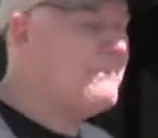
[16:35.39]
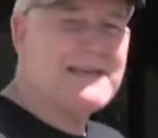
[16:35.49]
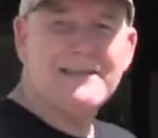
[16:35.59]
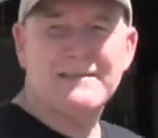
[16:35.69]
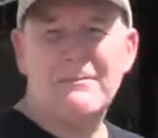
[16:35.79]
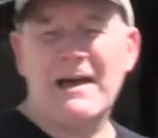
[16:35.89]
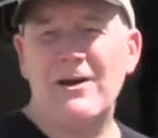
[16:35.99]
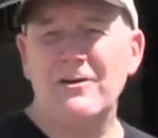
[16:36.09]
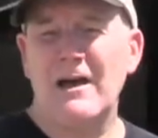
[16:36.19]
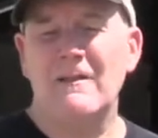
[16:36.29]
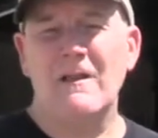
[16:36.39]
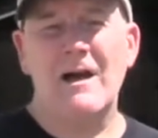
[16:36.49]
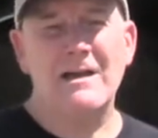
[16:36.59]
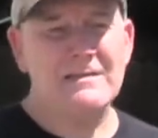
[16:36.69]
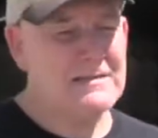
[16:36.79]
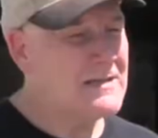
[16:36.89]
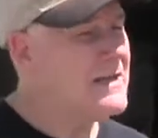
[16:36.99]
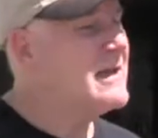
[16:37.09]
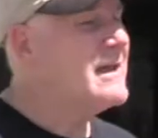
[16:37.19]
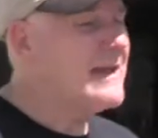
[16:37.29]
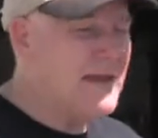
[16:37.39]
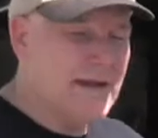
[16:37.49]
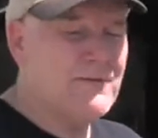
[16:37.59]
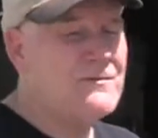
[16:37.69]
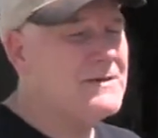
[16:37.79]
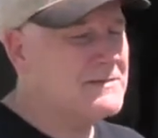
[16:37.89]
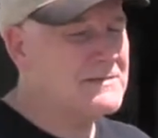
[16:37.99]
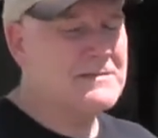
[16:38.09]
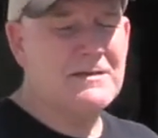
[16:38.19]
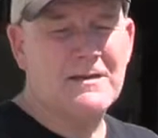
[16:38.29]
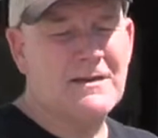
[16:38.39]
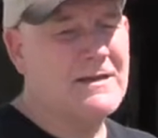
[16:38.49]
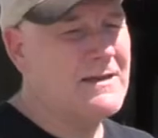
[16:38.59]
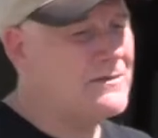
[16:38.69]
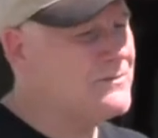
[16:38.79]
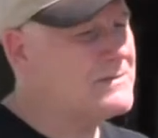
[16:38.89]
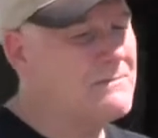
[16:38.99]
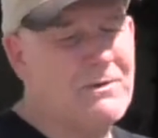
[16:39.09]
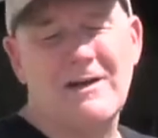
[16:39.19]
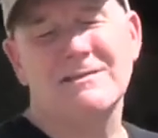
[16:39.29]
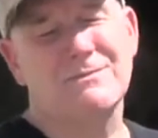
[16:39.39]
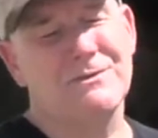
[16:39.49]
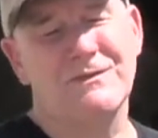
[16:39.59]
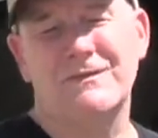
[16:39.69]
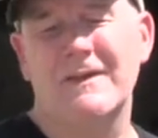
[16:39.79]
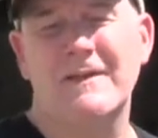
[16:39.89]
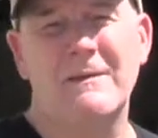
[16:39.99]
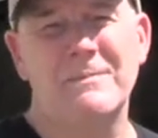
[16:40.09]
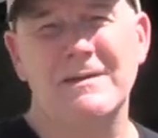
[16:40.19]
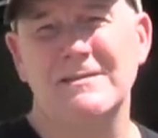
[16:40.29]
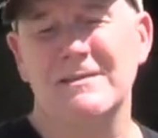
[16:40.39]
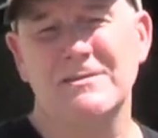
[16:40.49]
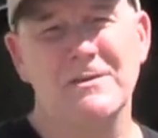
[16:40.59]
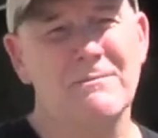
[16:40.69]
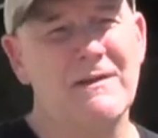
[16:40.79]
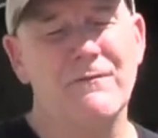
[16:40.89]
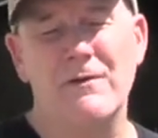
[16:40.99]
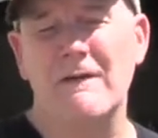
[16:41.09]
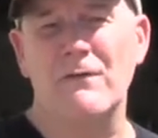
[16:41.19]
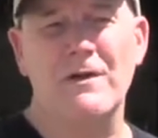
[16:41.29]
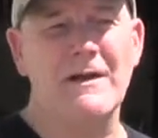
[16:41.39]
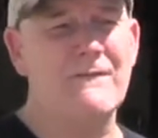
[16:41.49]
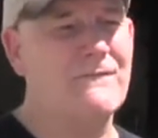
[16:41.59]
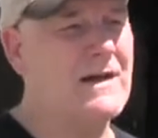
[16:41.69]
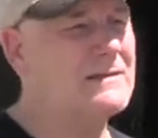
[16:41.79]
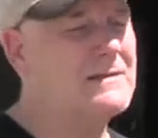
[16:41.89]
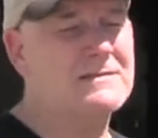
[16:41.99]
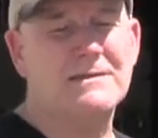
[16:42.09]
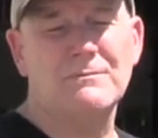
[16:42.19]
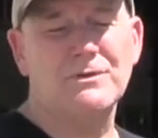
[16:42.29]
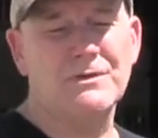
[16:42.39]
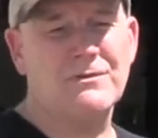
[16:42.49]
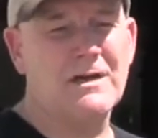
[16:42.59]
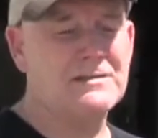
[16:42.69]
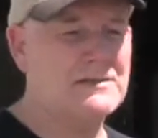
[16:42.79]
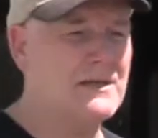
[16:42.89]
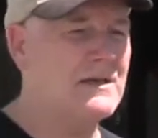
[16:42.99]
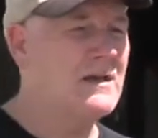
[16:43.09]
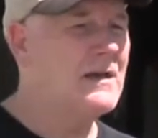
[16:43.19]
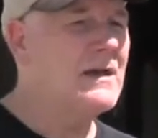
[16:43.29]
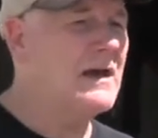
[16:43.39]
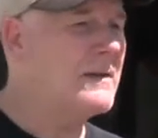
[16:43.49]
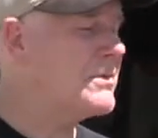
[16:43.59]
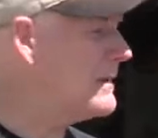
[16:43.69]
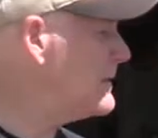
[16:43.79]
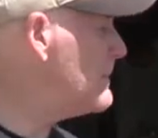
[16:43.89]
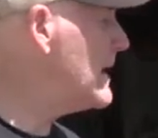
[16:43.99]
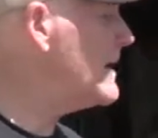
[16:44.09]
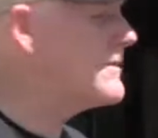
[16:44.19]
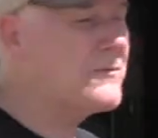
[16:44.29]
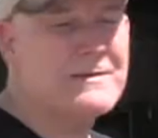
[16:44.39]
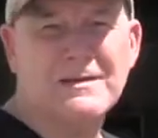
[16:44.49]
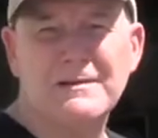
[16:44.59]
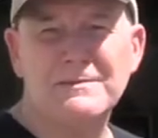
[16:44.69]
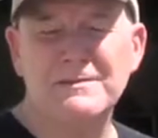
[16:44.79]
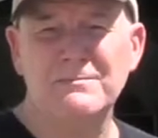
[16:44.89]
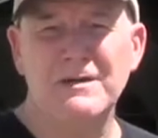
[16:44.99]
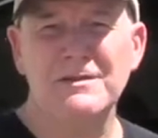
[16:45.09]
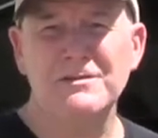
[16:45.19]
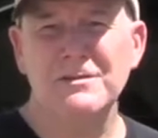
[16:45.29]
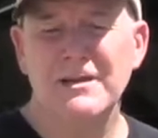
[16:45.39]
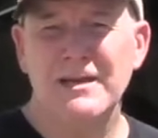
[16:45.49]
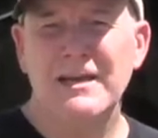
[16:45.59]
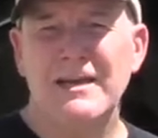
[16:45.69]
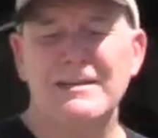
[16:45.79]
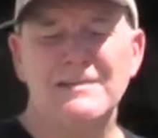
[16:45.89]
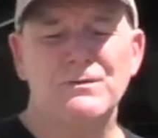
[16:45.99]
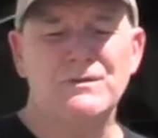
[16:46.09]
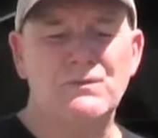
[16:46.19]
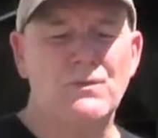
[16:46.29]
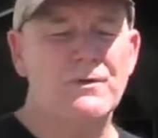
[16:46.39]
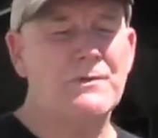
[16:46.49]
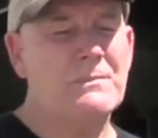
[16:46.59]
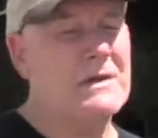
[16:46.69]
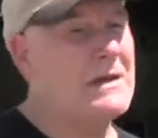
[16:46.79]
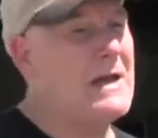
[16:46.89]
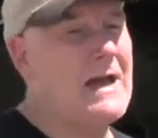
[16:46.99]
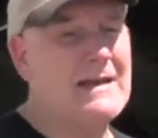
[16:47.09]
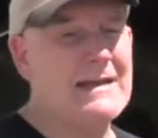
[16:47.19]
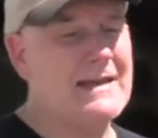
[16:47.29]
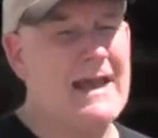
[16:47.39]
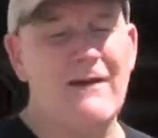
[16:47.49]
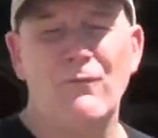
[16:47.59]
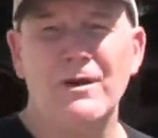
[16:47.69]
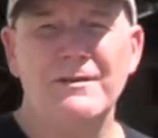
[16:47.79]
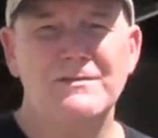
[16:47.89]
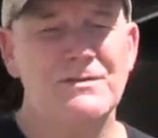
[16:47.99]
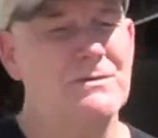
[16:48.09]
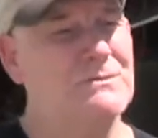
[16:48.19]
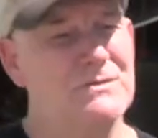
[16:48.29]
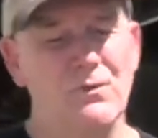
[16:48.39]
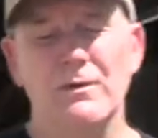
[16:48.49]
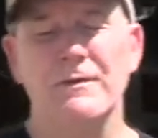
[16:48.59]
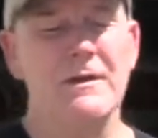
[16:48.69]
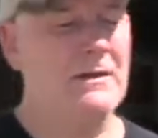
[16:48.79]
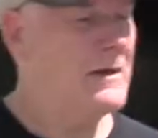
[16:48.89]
piece somehow got lost. It was impossible to find that piece. It took me forever, and I finally stumbled across it. I probably paid 3 times as much as it was worth, but I didn't have one, so it was worth it.